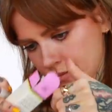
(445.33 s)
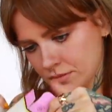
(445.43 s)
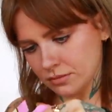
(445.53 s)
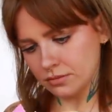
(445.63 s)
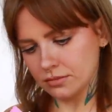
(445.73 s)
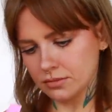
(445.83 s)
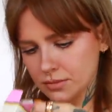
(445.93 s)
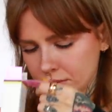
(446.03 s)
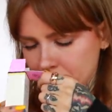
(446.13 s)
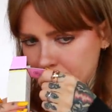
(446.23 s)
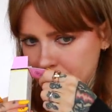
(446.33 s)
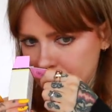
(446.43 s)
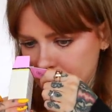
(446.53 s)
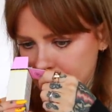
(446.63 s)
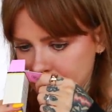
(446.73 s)
Mmm!
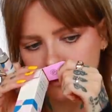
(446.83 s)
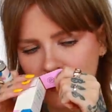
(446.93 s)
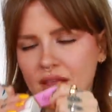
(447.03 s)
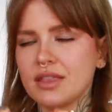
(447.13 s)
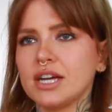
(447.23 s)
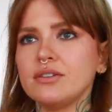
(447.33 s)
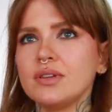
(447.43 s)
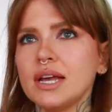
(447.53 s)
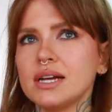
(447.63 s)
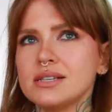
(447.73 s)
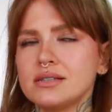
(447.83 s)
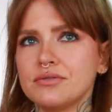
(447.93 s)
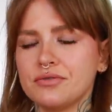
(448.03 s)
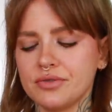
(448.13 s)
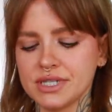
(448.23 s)
think of like a
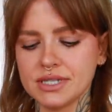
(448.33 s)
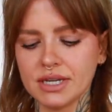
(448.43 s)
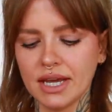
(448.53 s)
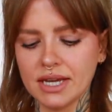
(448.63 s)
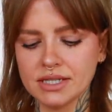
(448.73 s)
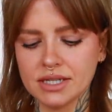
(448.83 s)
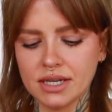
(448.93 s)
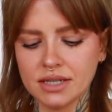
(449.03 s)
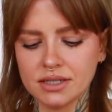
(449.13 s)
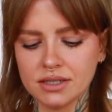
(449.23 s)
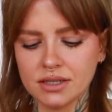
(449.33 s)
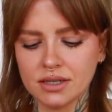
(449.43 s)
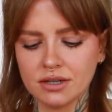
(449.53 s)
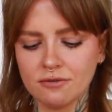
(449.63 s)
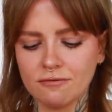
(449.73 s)
sophisticated
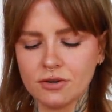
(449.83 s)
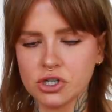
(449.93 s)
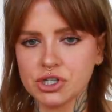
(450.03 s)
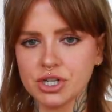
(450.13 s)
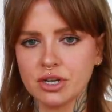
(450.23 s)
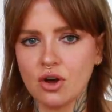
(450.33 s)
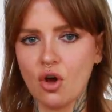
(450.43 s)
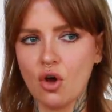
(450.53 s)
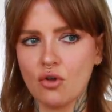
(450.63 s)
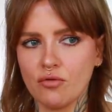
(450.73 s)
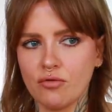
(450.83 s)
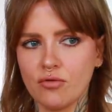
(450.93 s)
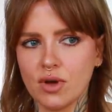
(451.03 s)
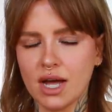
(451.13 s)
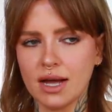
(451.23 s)
version
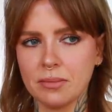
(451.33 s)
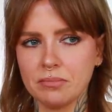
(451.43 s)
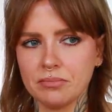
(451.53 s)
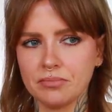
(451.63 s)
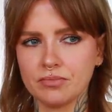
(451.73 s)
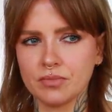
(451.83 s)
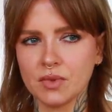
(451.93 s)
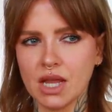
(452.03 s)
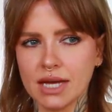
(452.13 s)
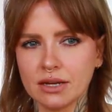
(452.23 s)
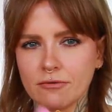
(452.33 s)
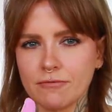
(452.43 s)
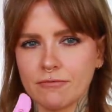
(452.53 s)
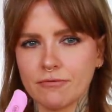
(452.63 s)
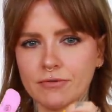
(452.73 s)
of um, like
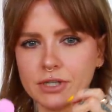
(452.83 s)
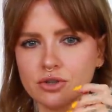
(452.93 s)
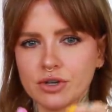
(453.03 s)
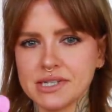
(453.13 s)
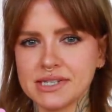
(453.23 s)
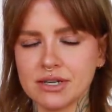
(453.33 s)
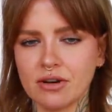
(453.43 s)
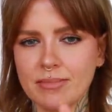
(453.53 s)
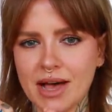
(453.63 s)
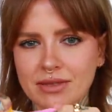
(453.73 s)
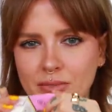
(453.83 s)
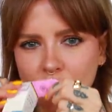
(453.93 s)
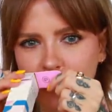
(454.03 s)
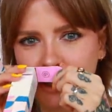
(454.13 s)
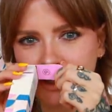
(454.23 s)
Victoria's Secret Bath and
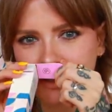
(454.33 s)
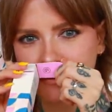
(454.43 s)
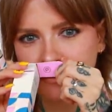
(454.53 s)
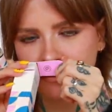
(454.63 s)
Body Works.